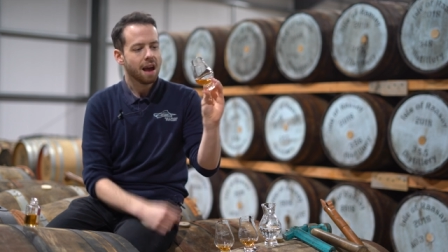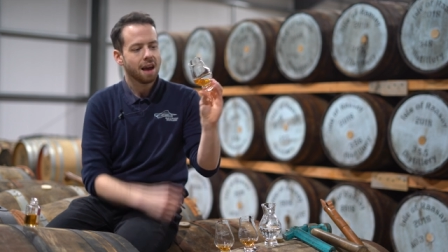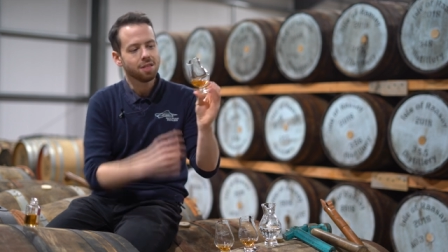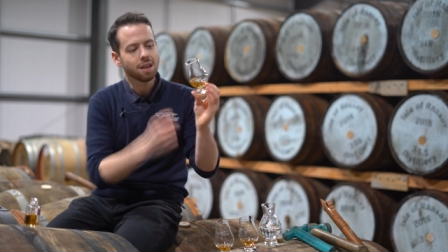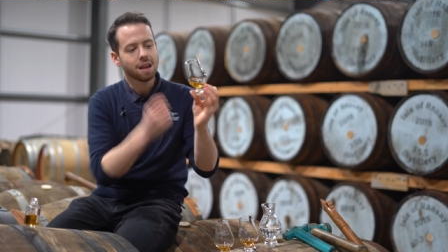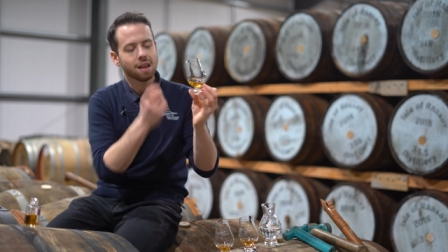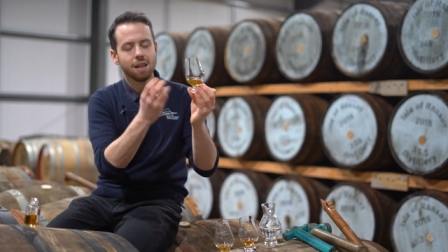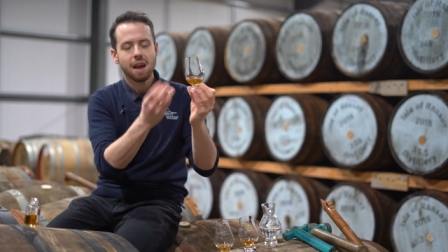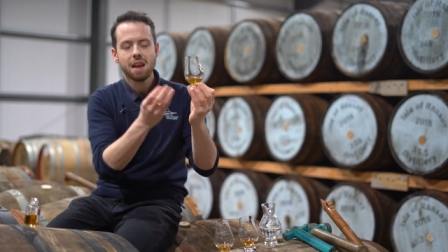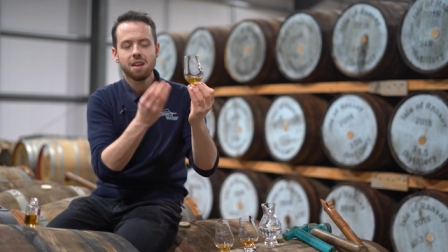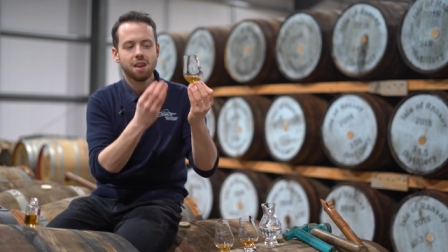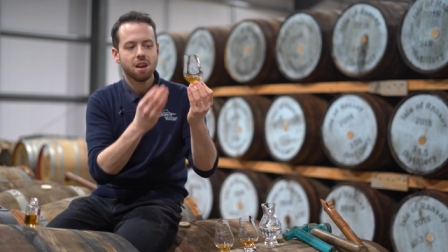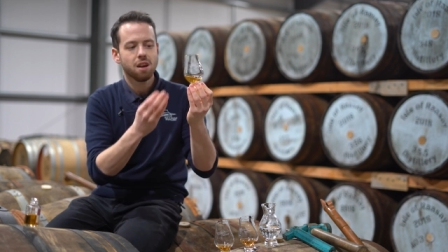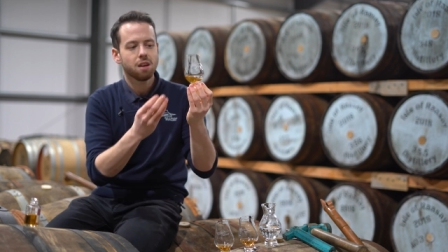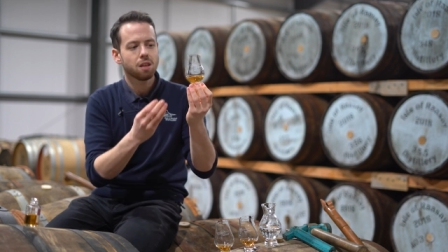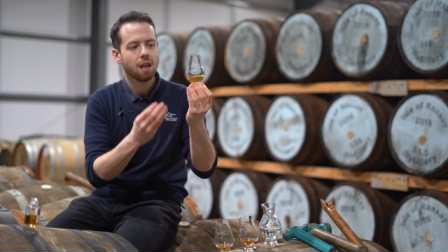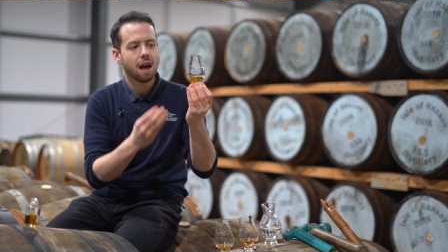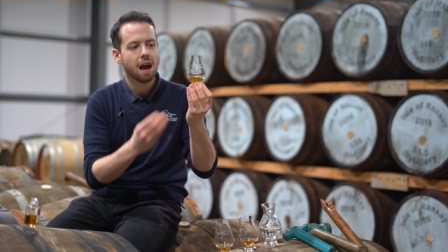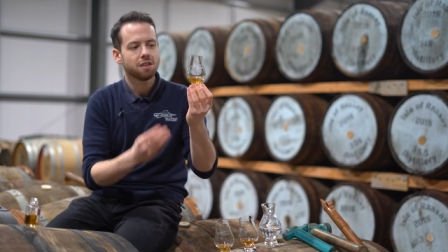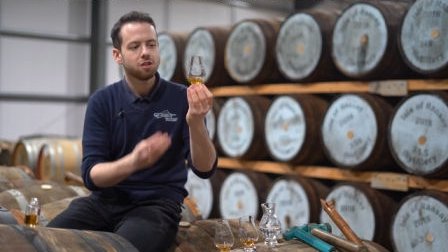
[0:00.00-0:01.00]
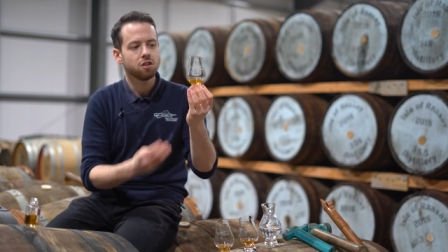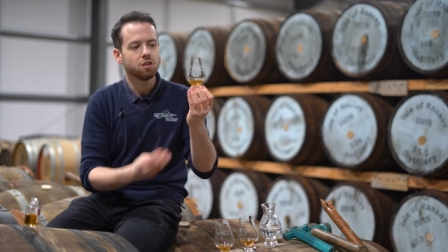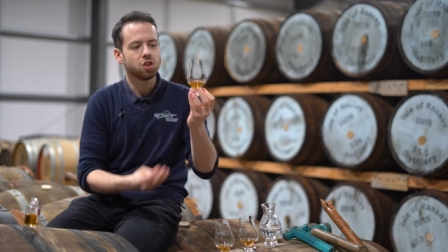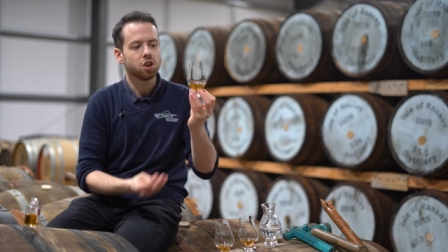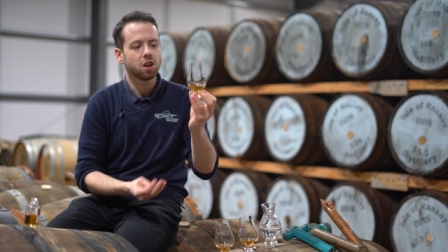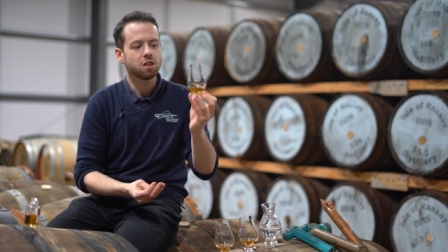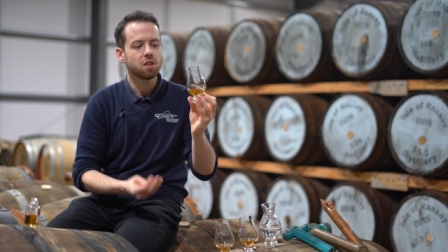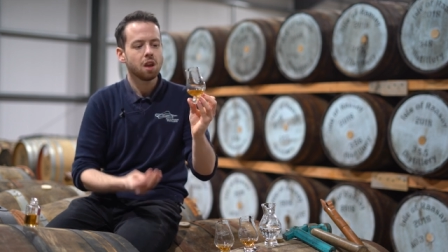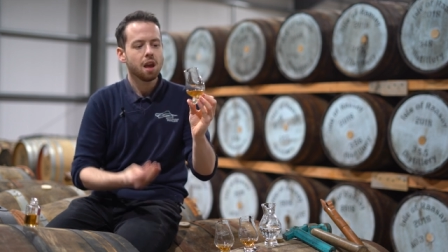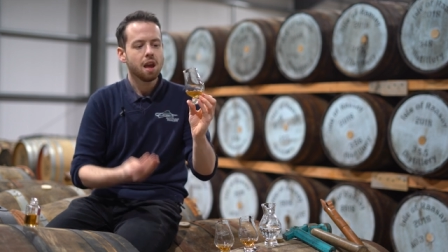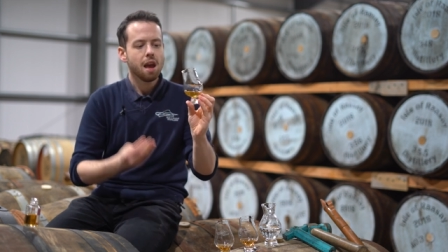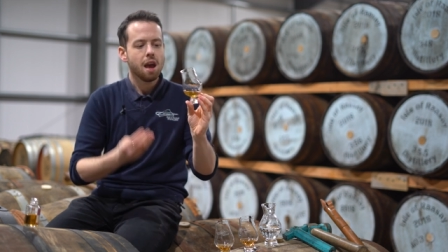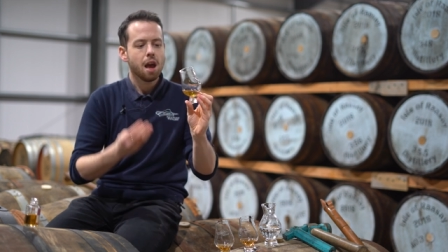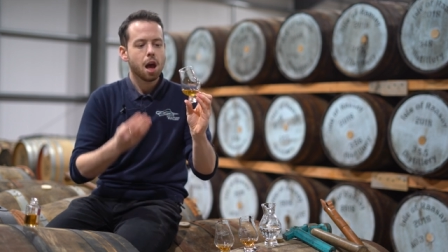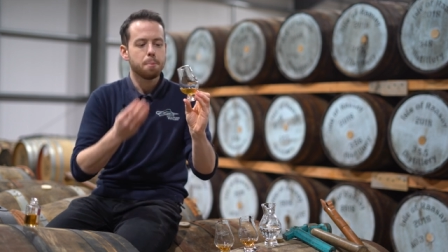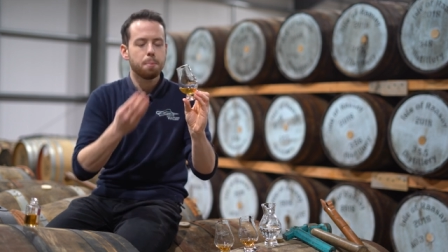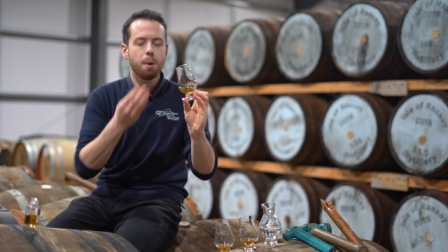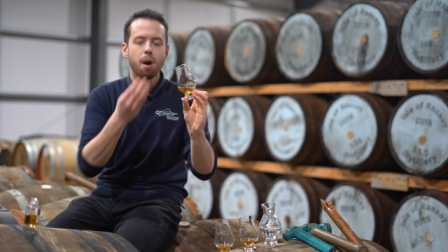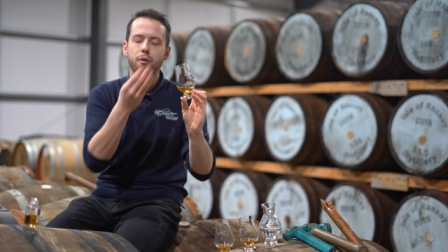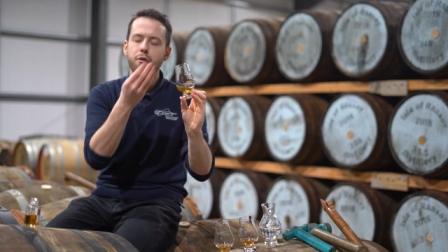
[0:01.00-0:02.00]
And the Glencairn glass is just
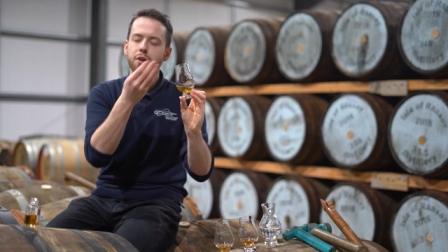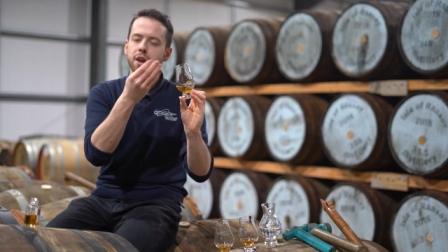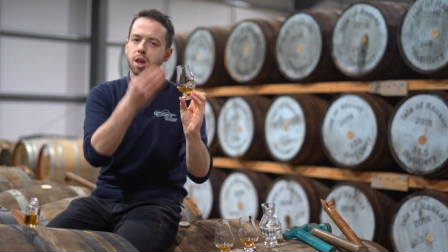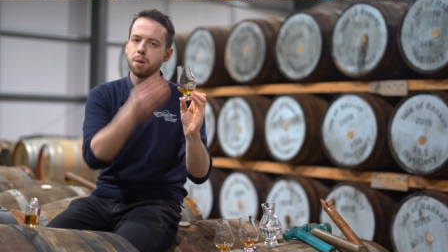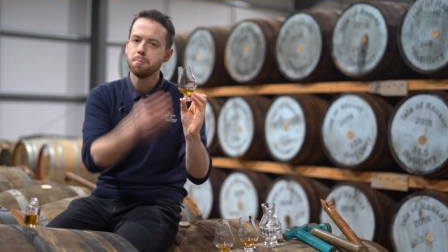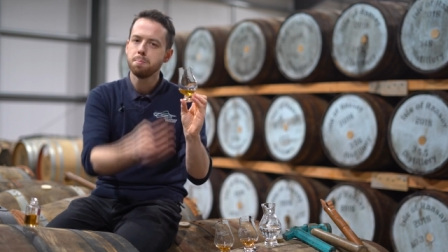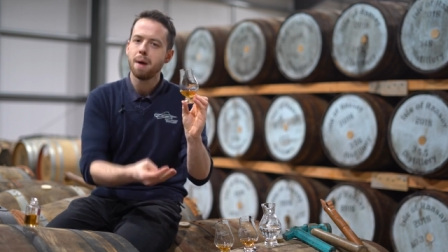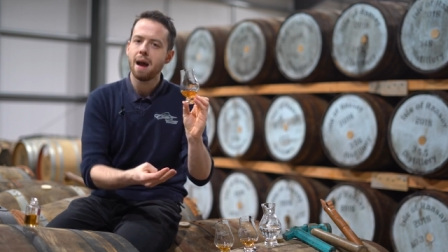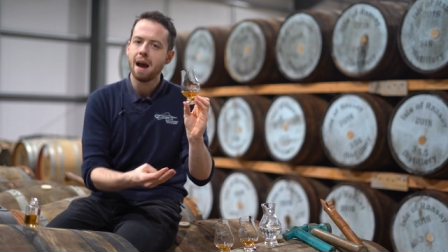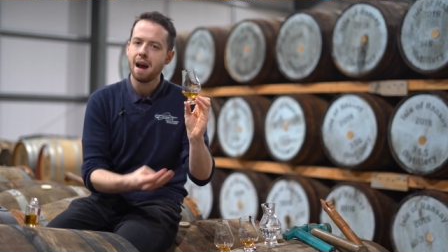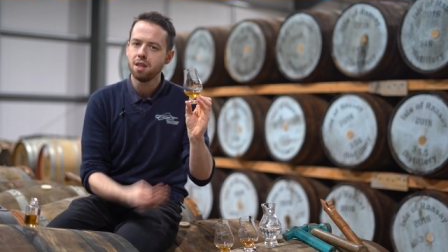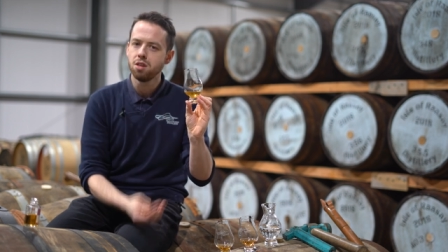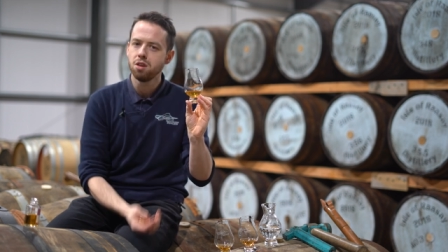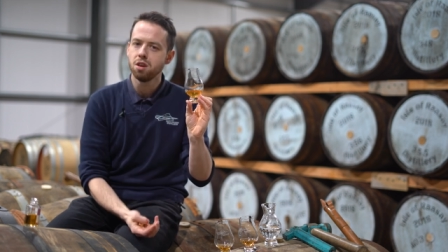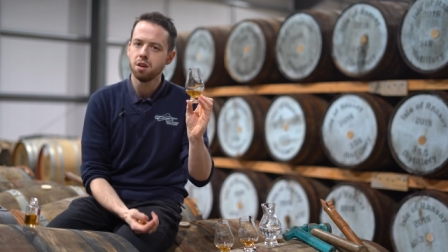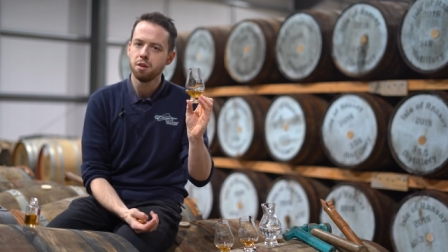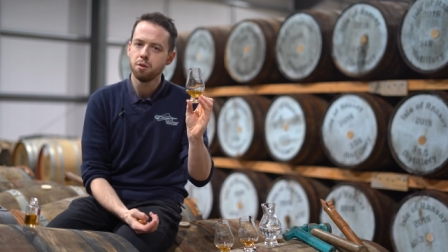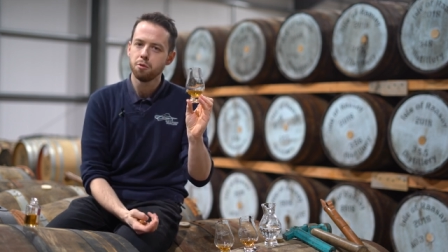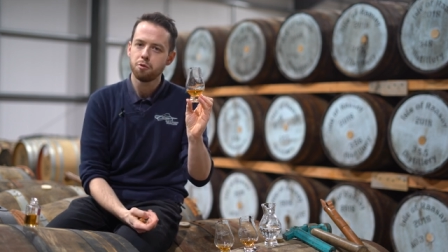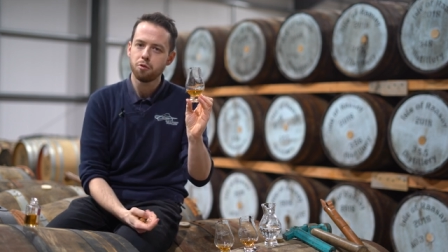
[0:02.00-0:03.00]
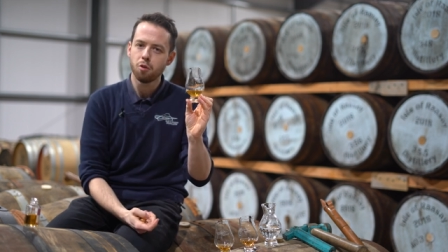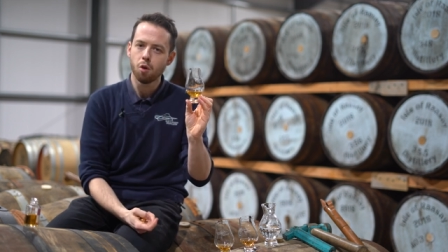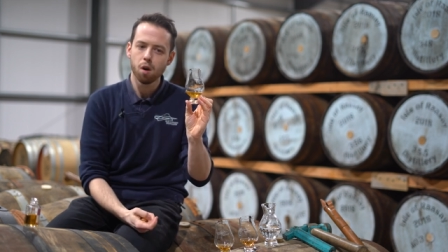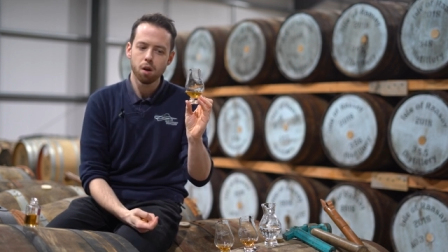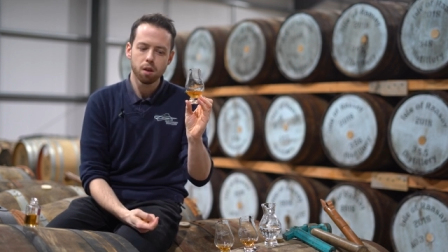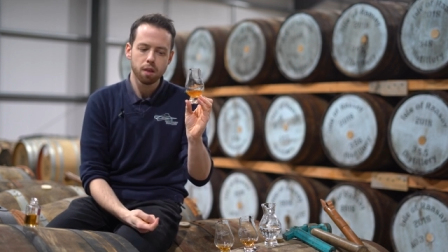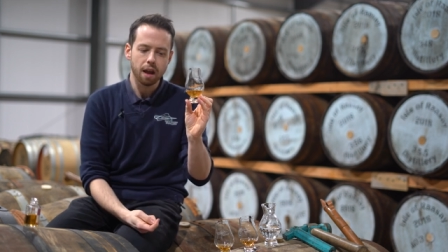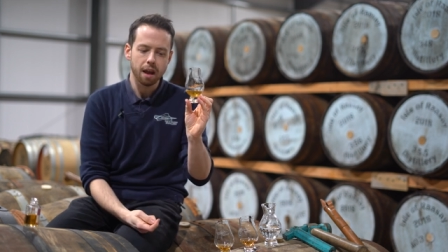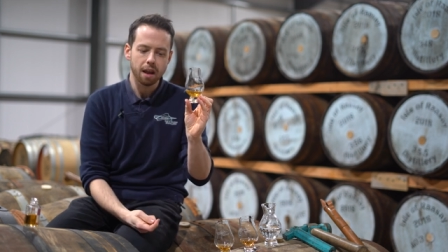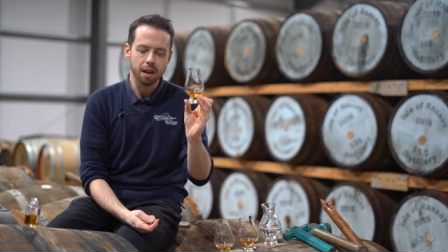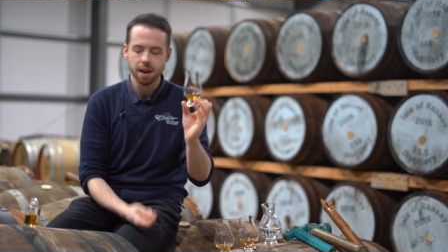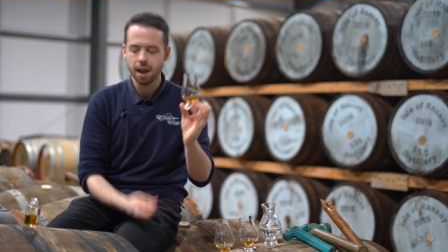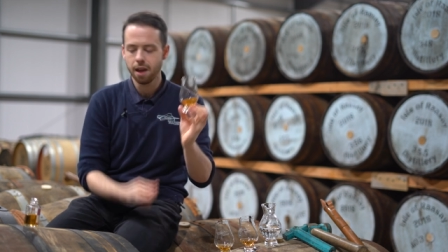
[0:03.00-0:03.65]
a perfect companion for that.